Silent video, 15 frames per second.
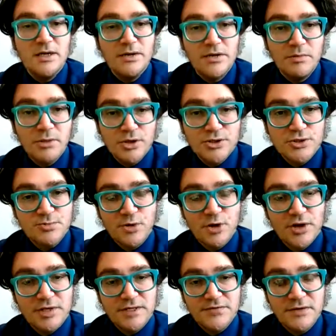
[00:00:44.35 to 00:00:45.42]
The marginal
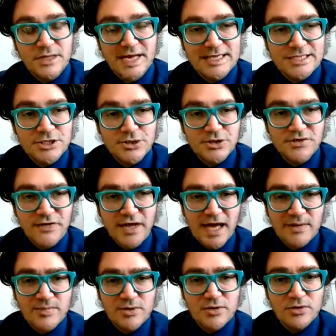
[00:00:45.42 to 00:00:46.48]
product of the last unit of
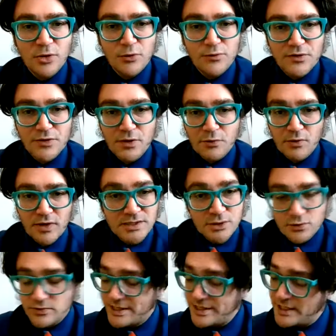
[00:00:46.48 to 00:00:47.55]
capital over the
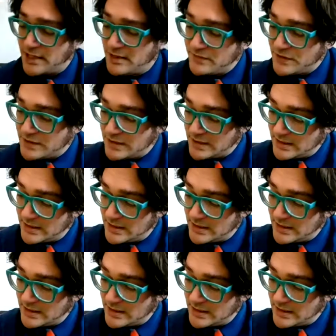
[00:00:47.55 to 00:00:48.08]
rental rate of it